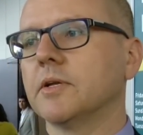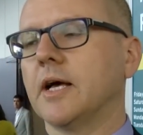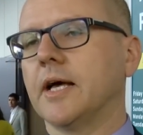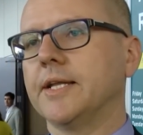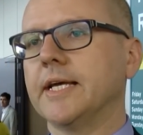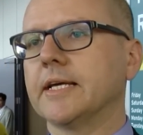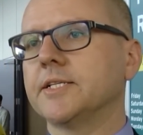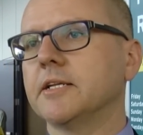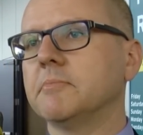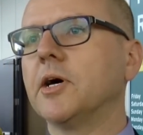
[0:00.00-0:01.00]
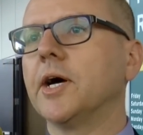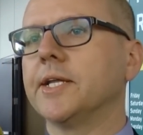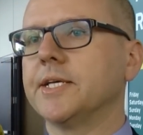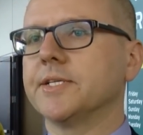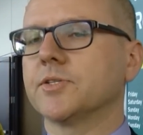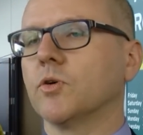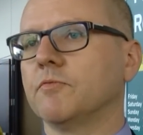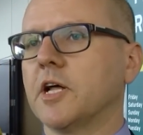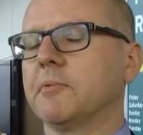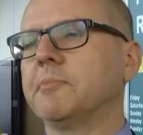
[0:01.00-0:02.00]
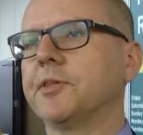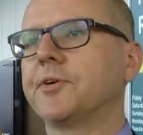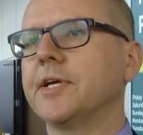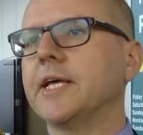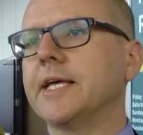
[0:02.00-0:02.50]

nicotinamide is, or vitamin B3,